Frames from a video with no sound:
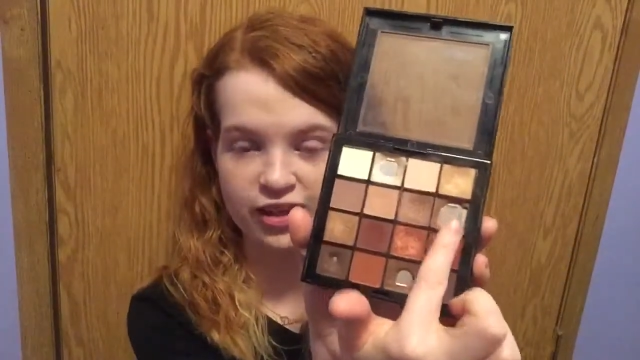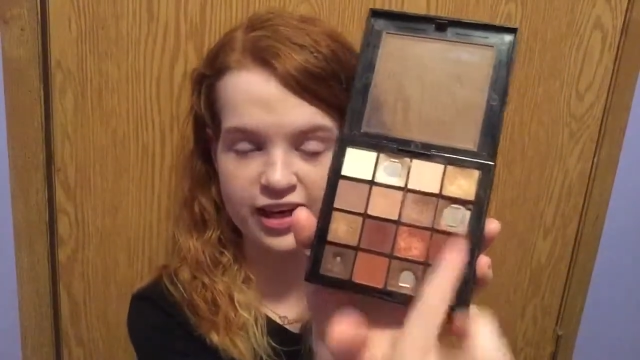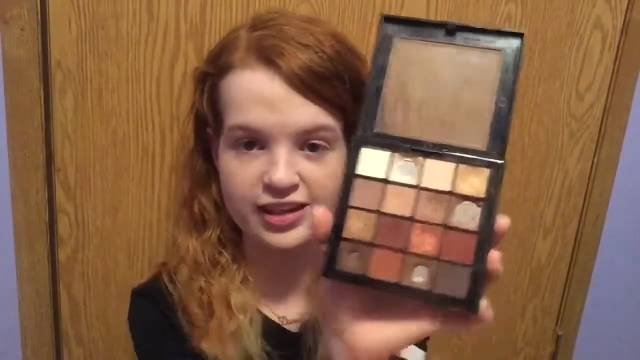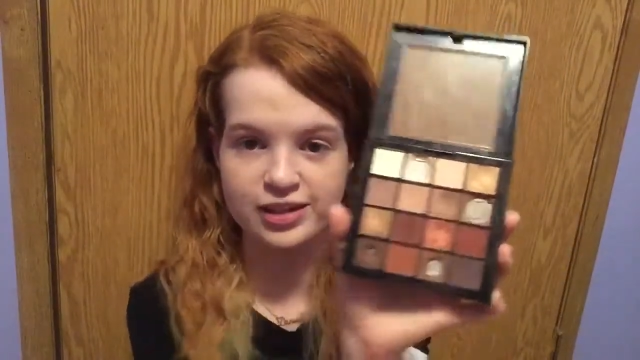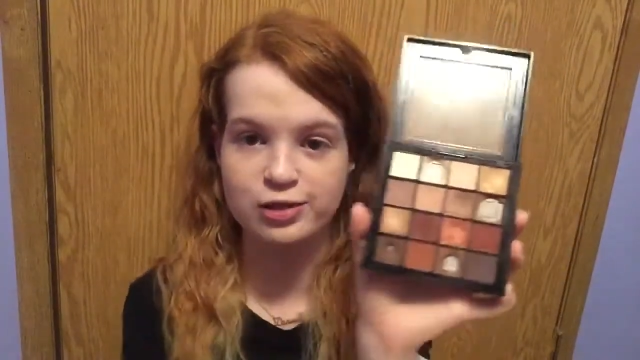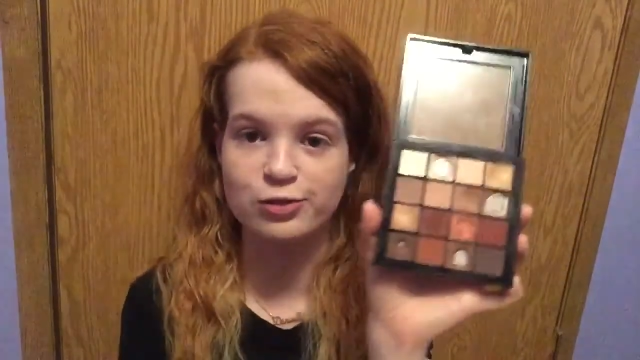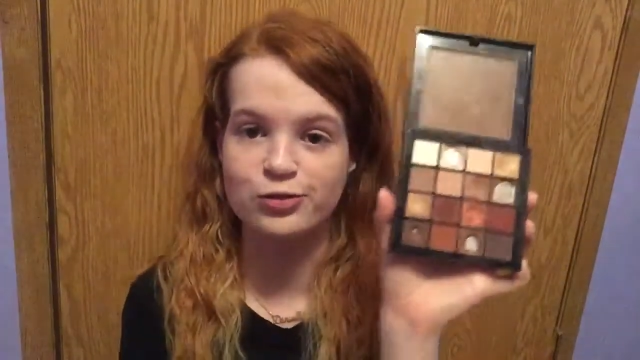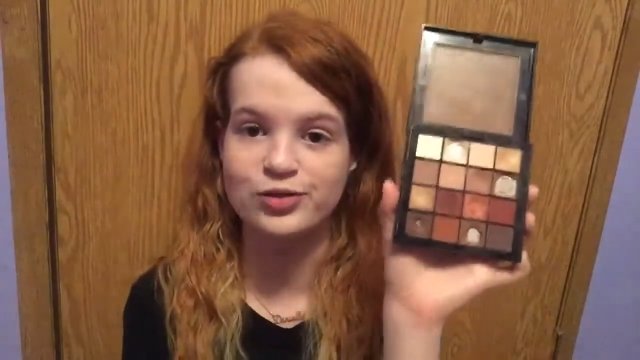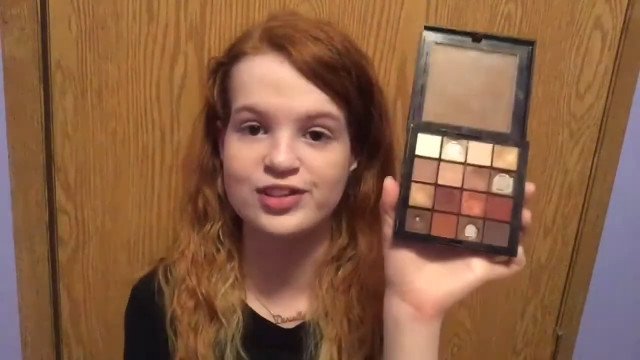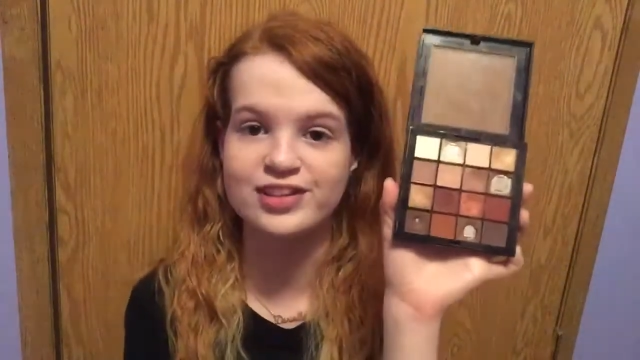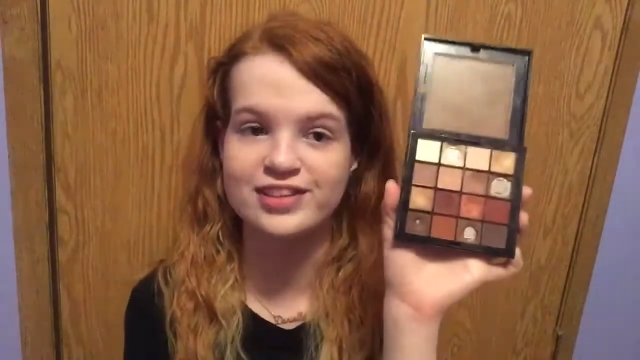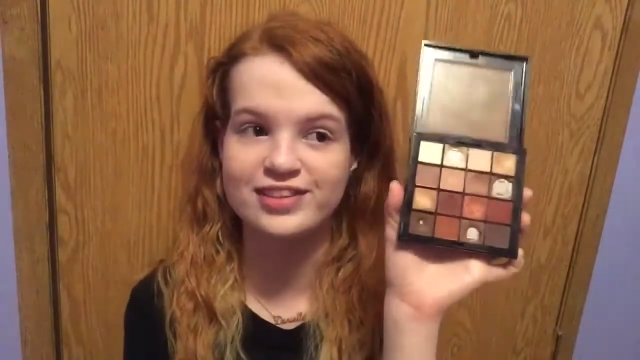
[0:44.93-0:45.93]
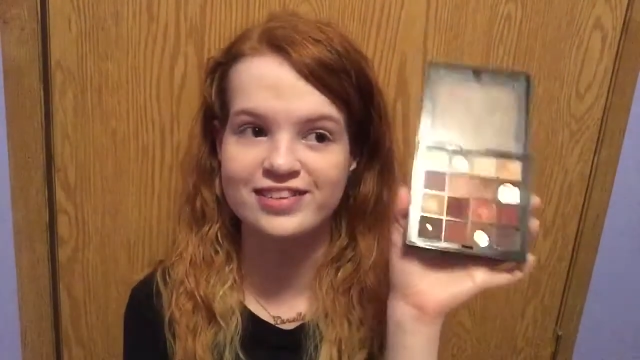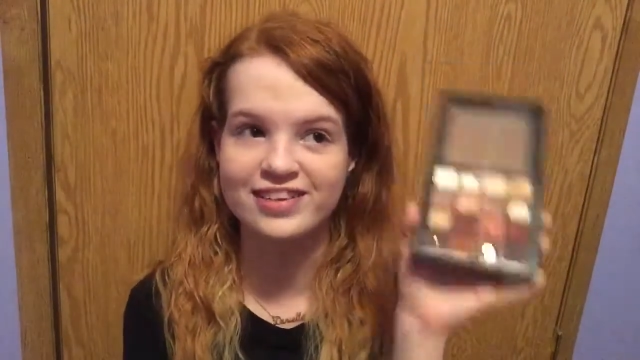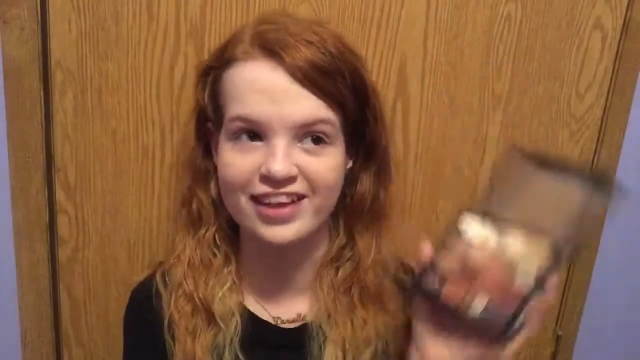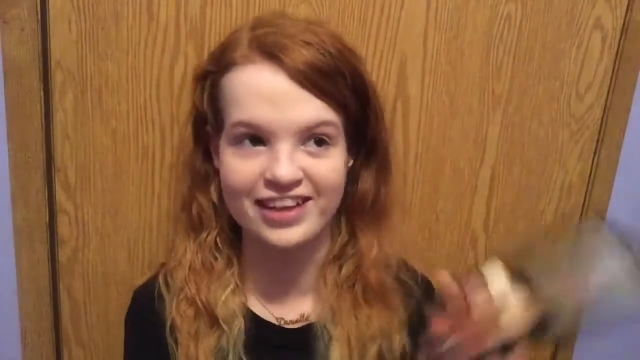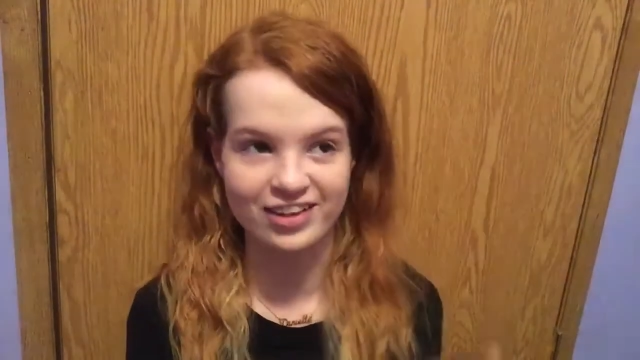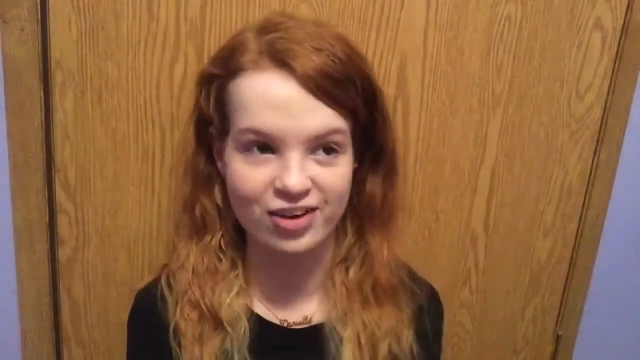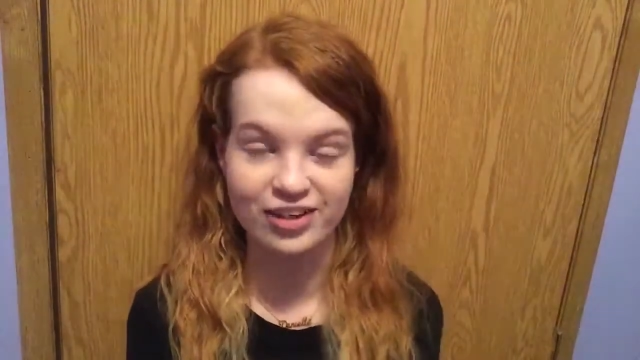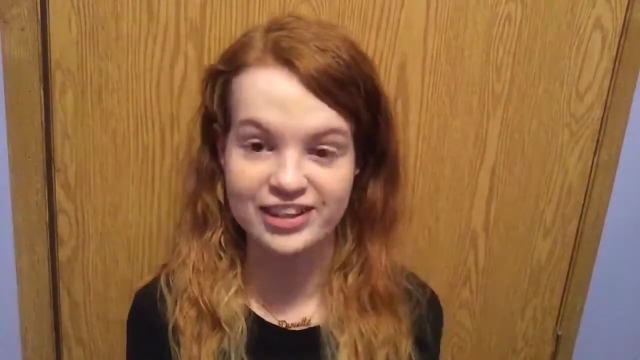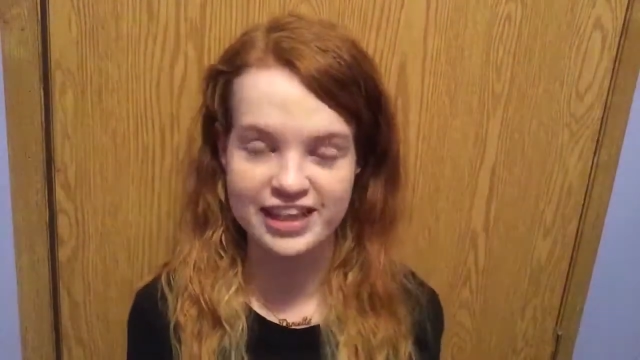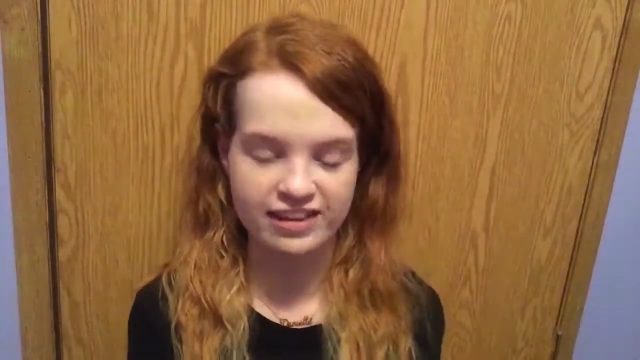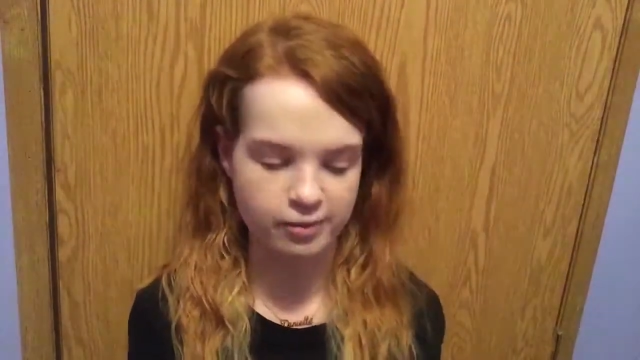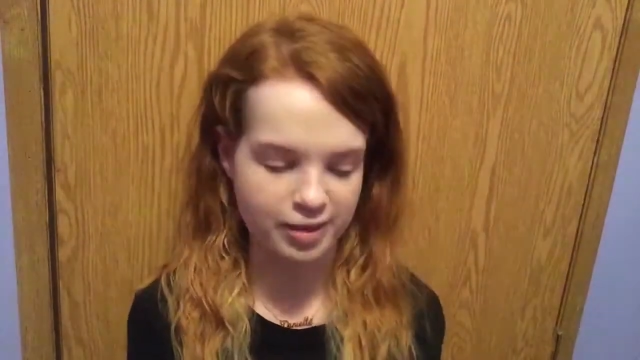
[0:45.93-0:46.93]
that I use like on a
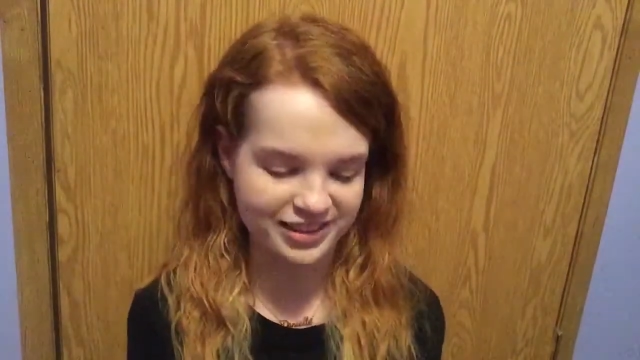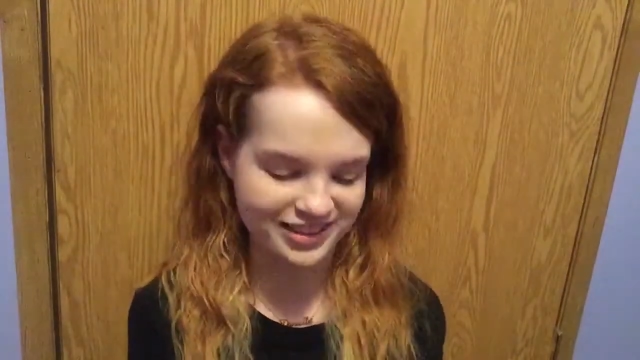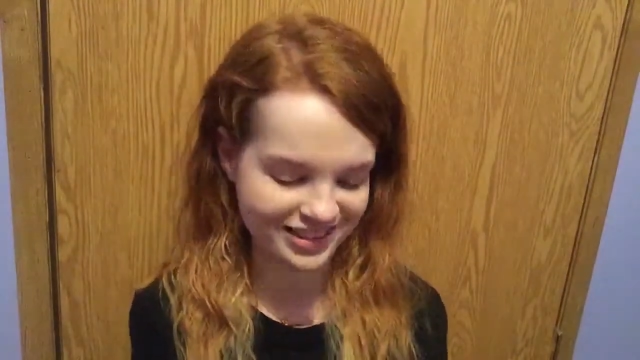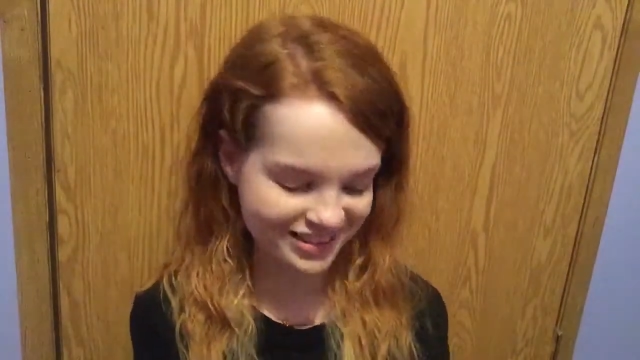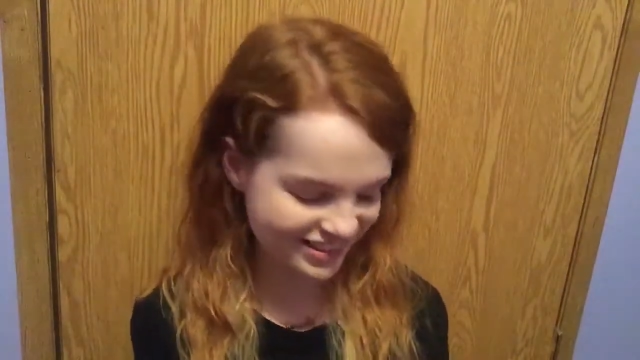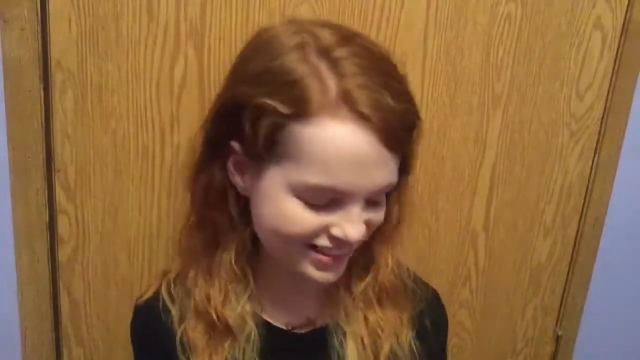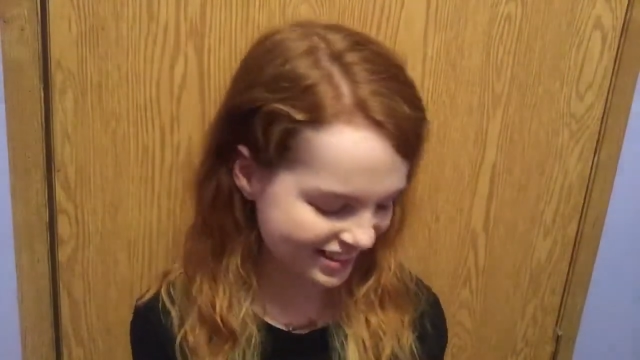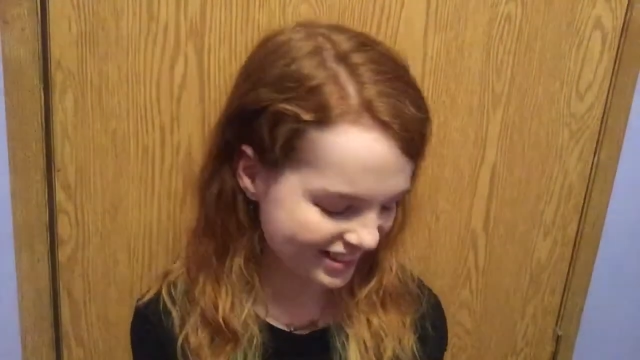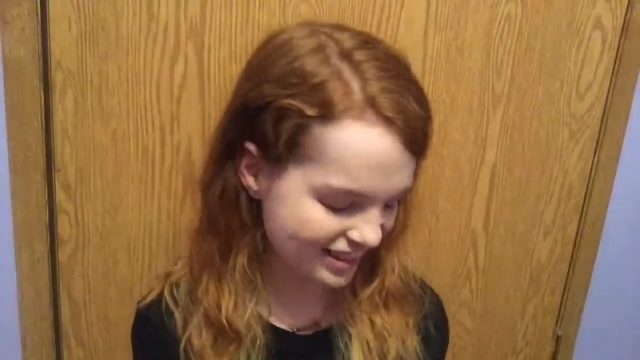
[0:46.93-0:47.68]
daily basis.